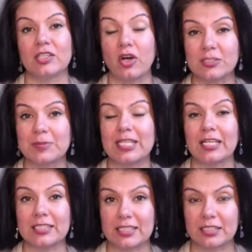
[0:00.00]

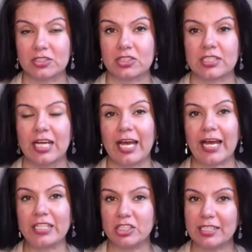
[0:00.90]
hospitality industry.
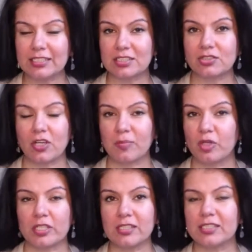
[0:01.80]
And she gets a job,
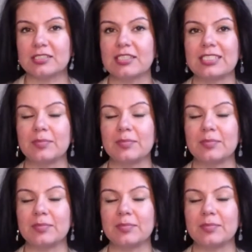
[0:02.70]
not in her city,